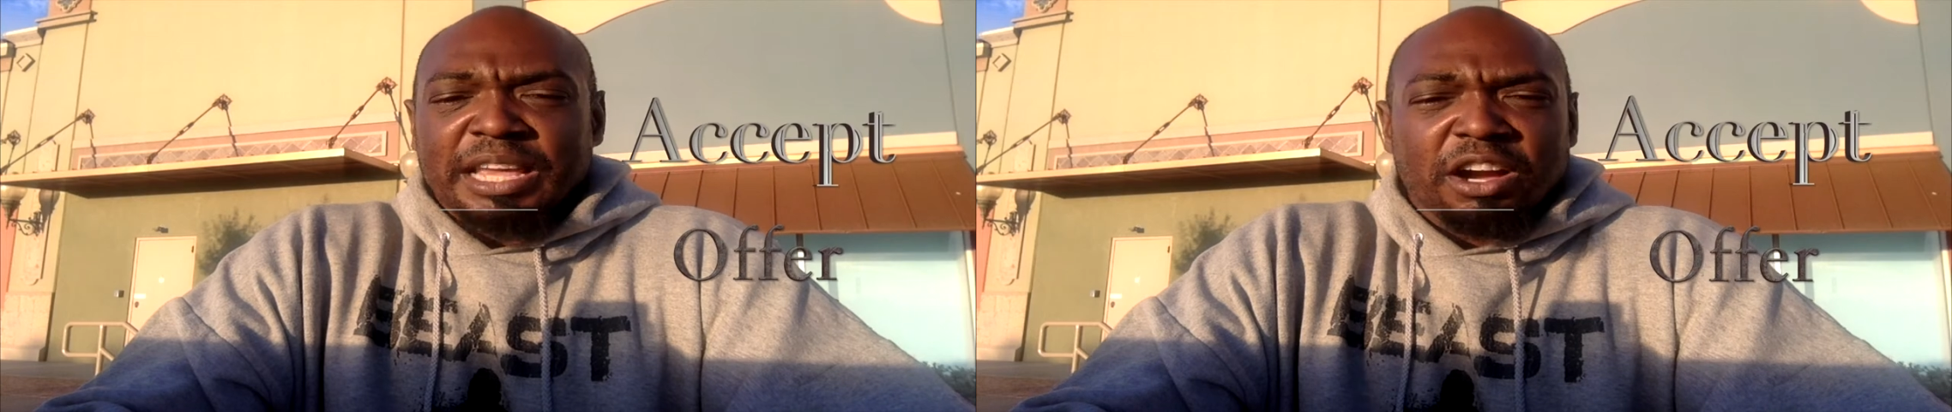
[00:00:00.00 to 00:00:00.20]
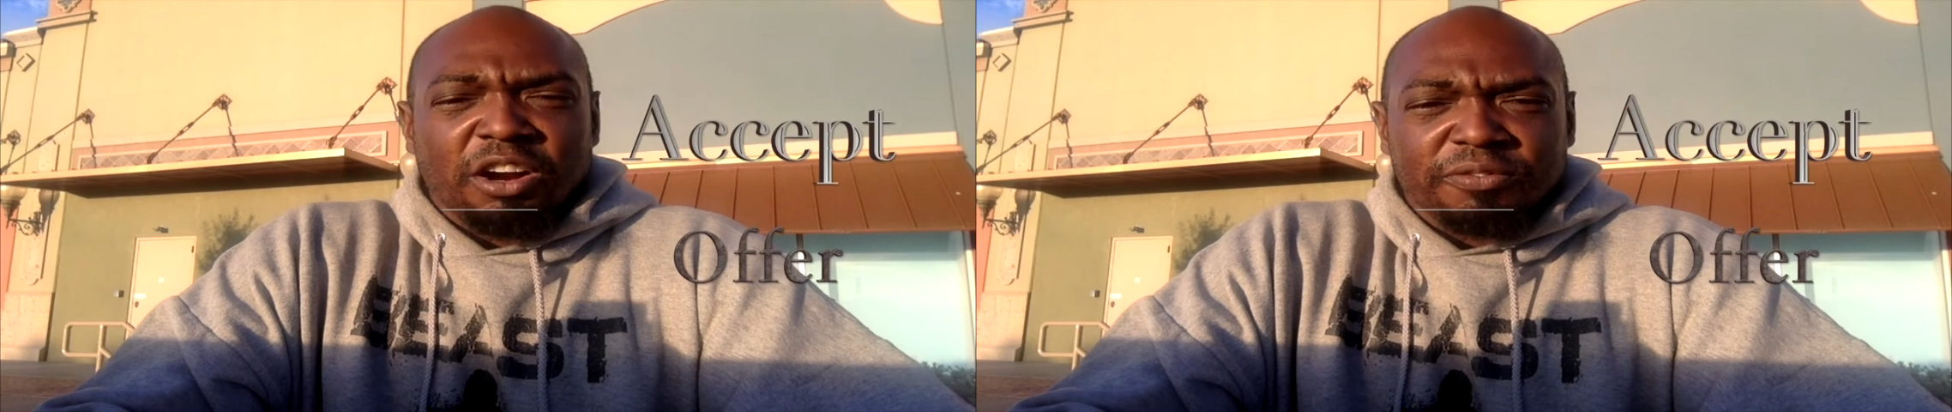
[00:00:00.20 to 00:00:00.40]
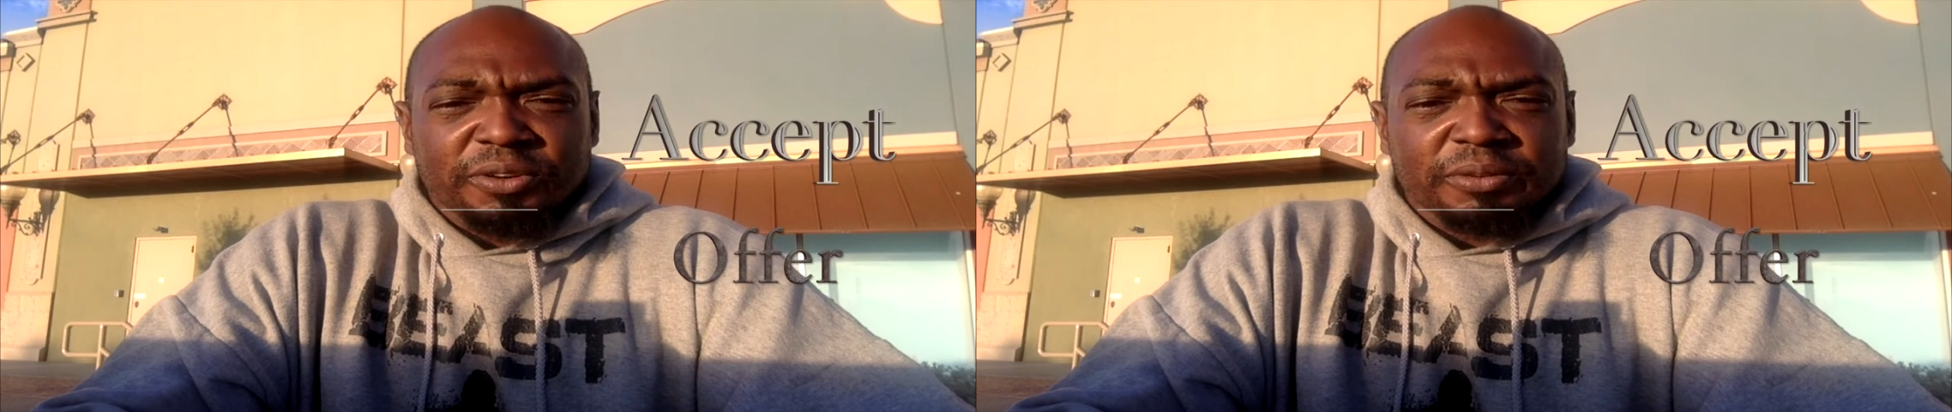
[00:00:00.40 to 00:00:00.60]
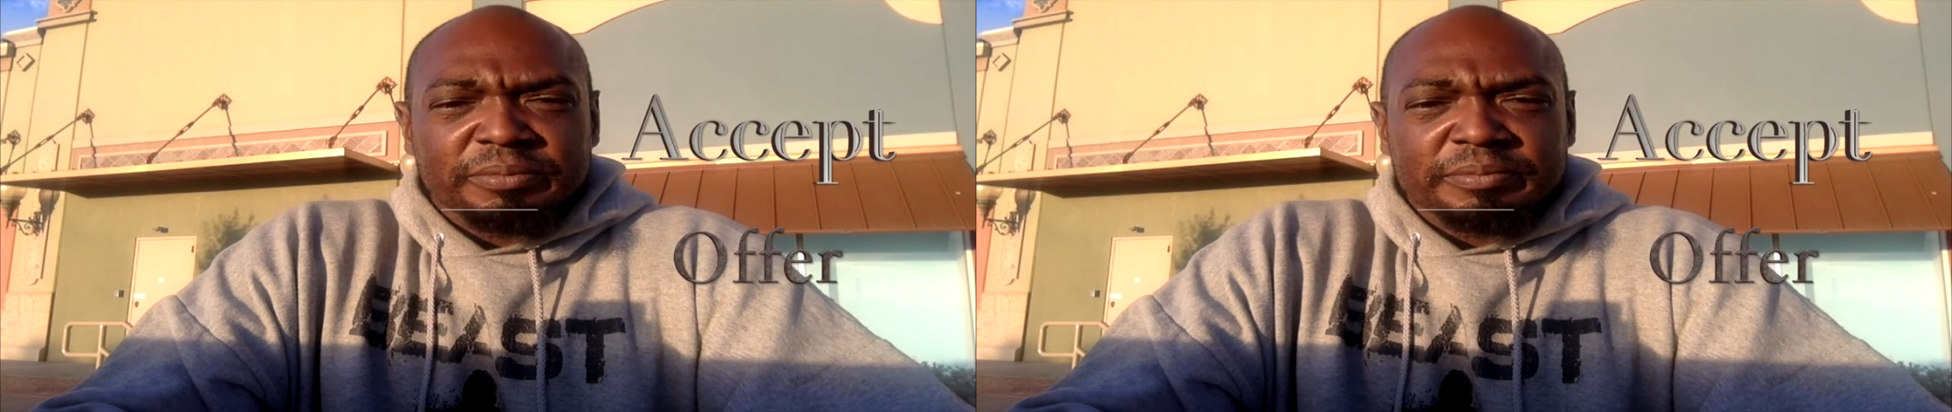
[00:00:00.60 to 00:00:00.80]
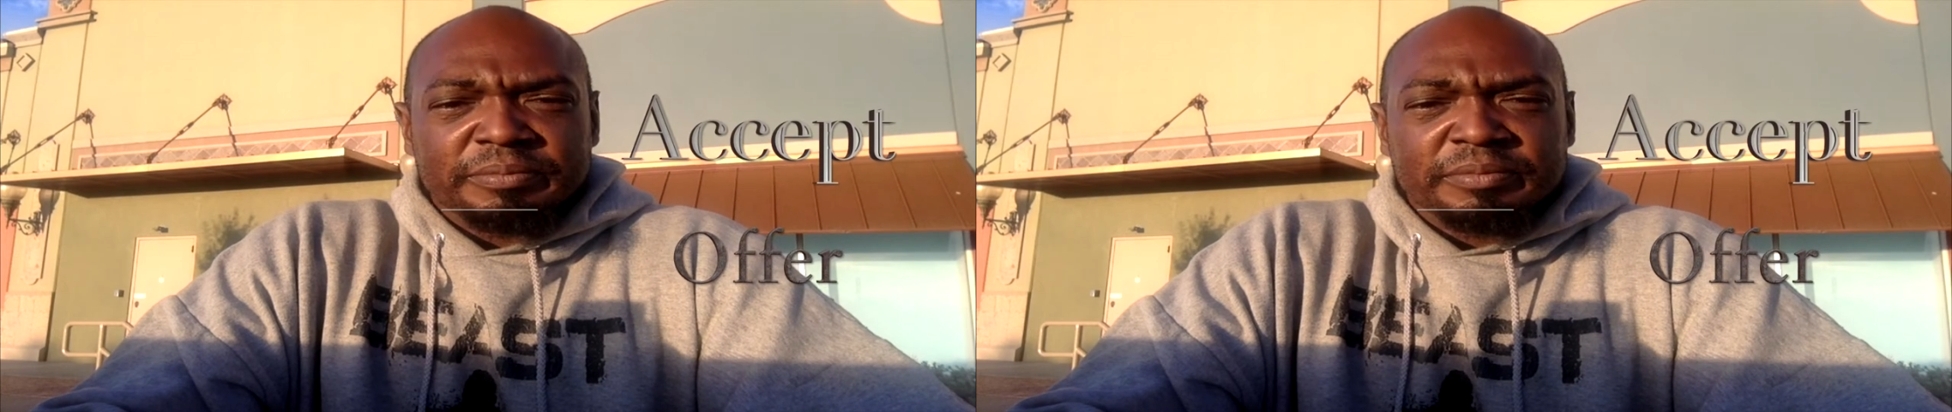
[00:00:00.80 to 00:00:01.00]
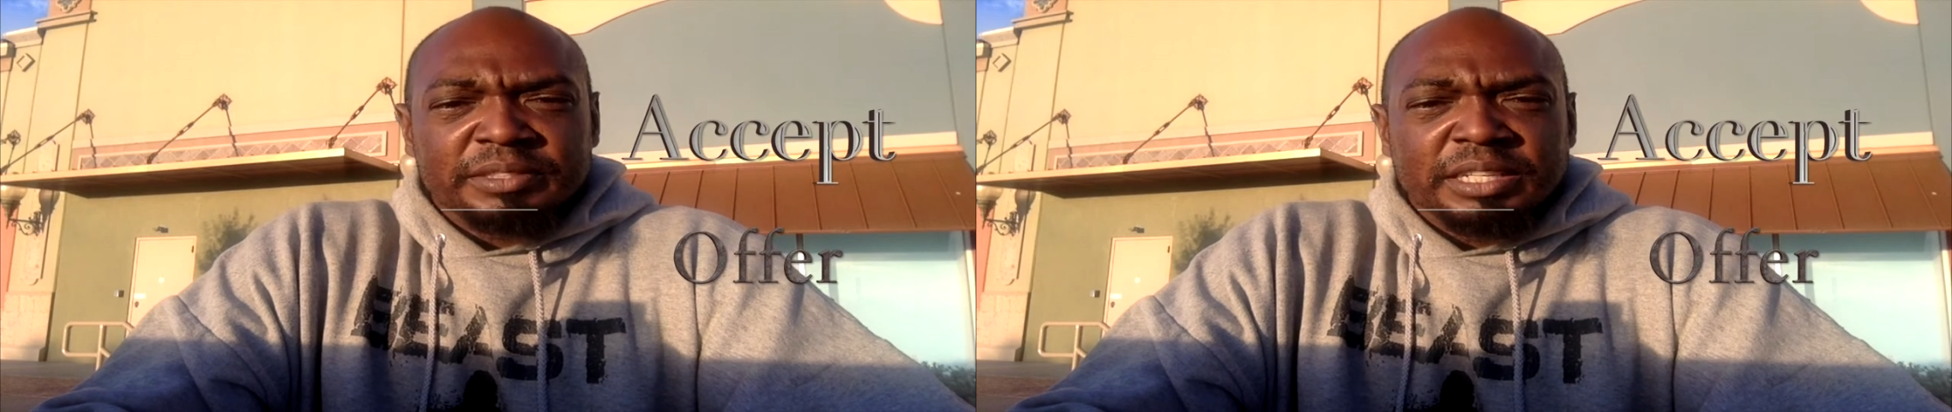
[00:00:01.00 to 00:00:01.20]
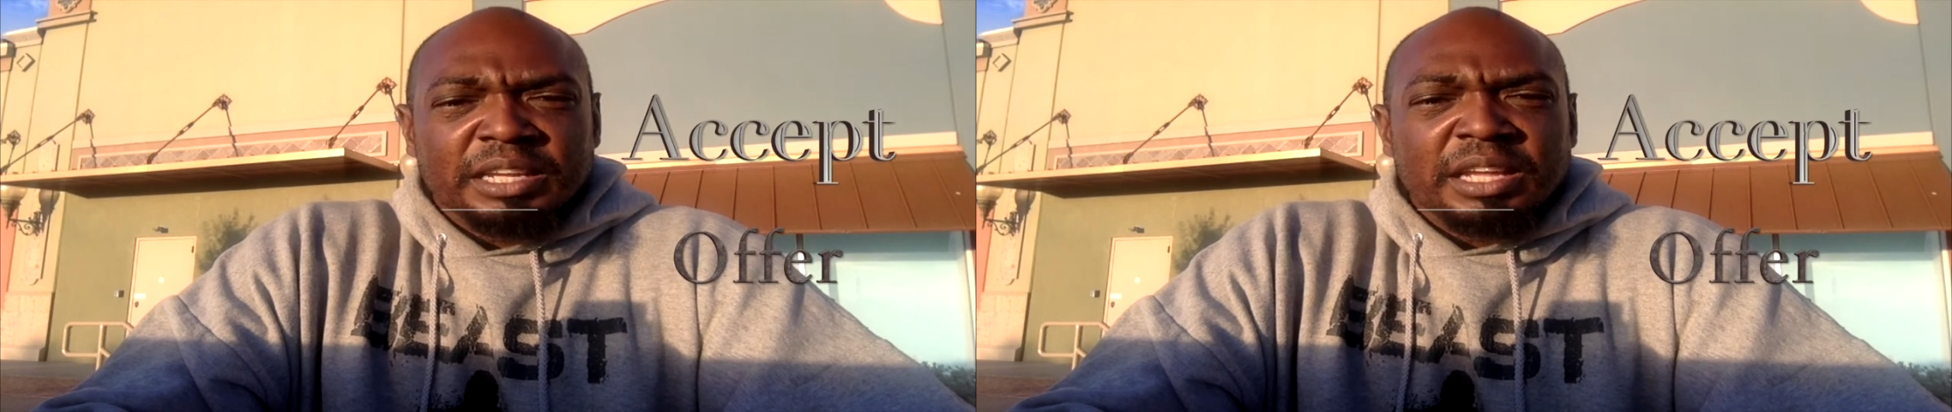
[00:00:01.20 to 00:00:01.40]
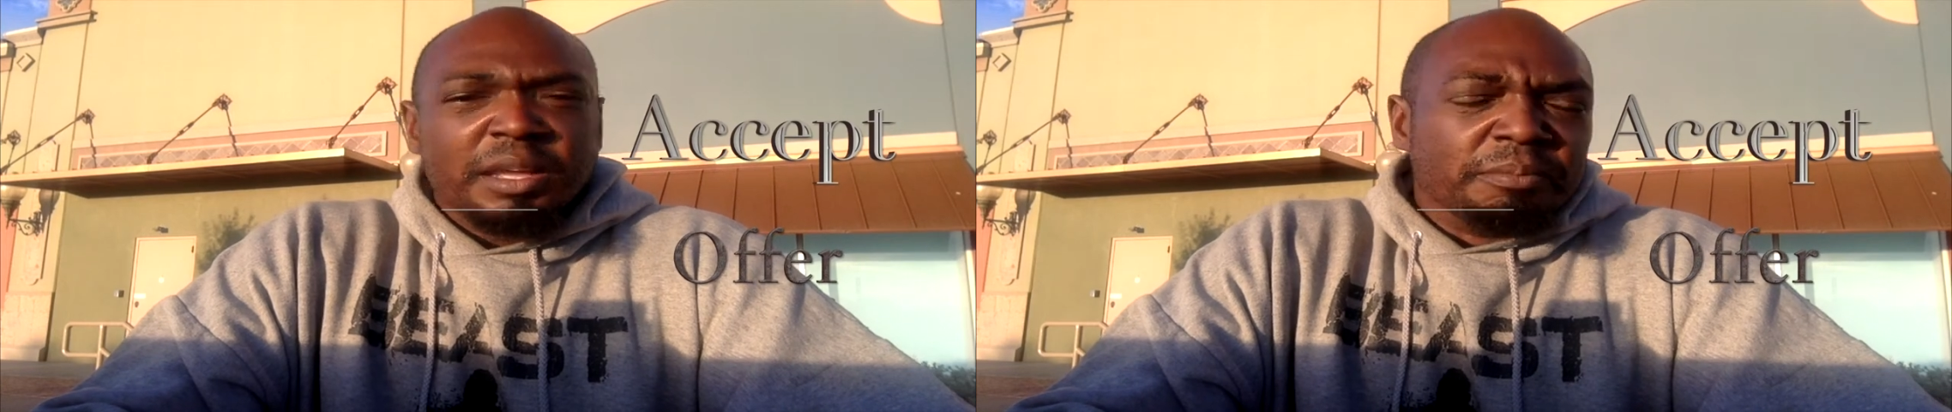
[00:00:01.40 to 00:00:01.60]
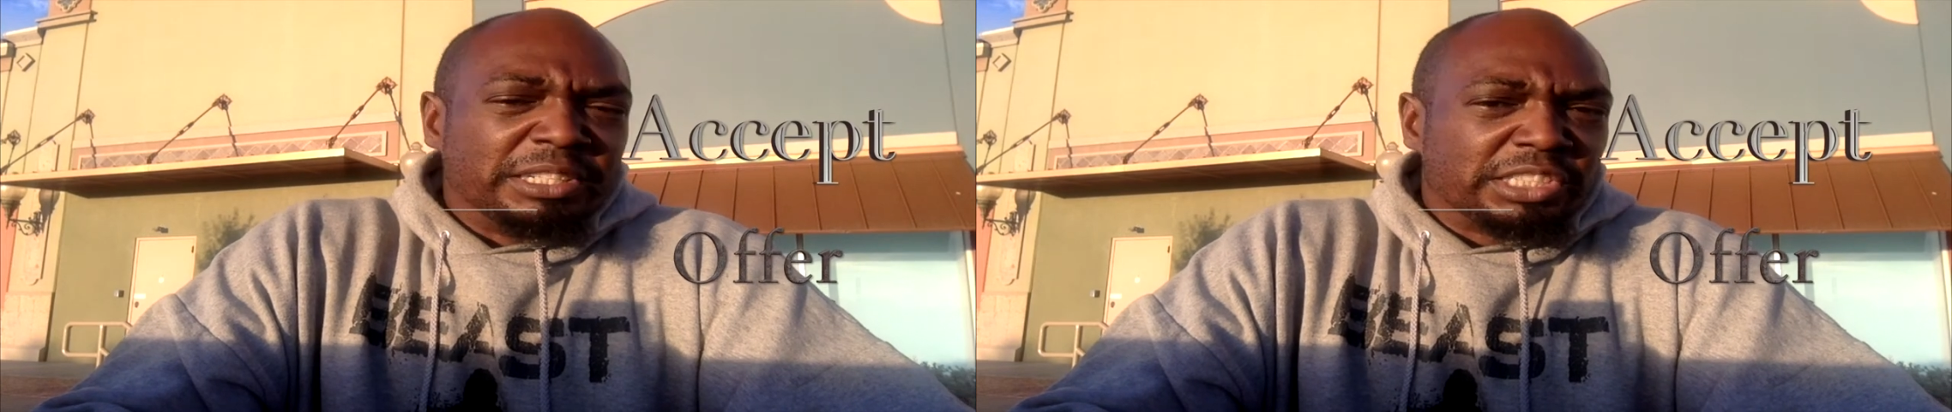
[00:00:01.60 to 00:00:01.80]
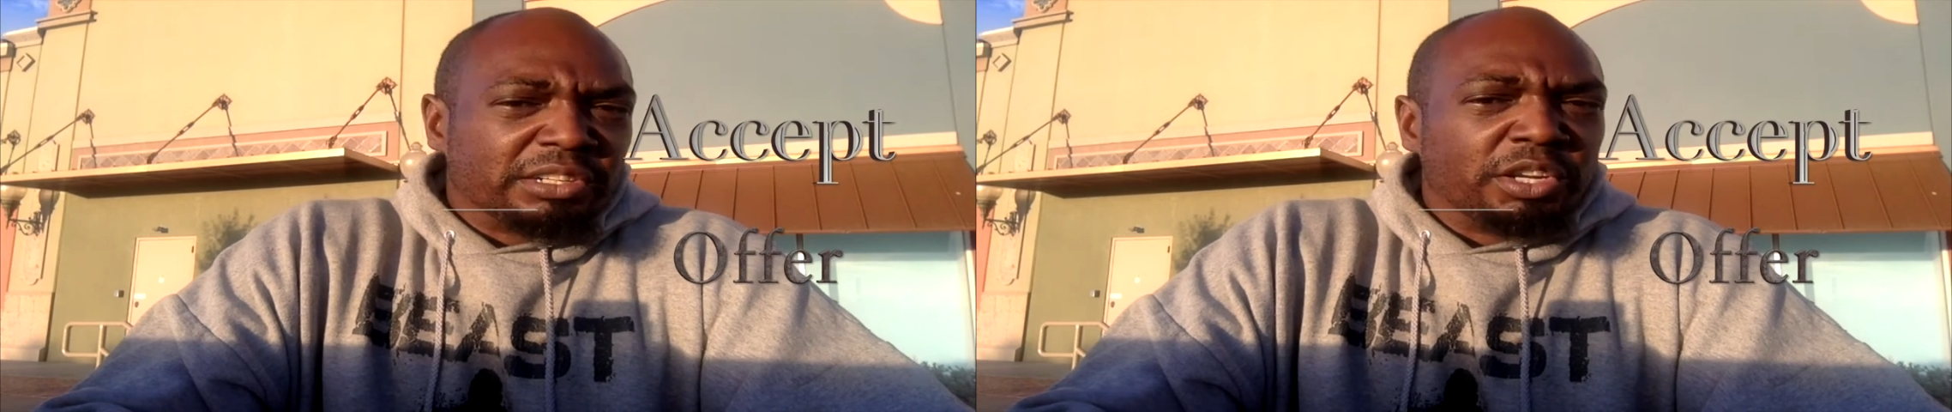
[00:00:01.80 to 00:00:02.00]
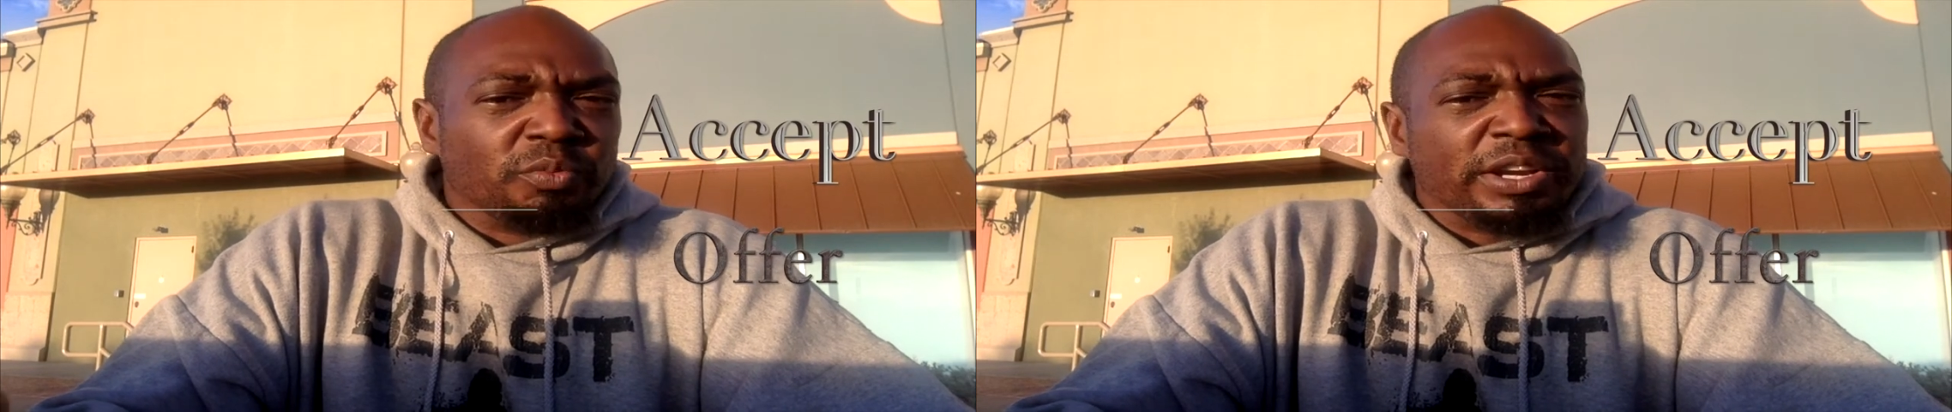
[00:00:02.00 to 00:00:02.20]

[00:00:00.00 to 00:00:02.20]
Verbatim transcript: that offer. But generally,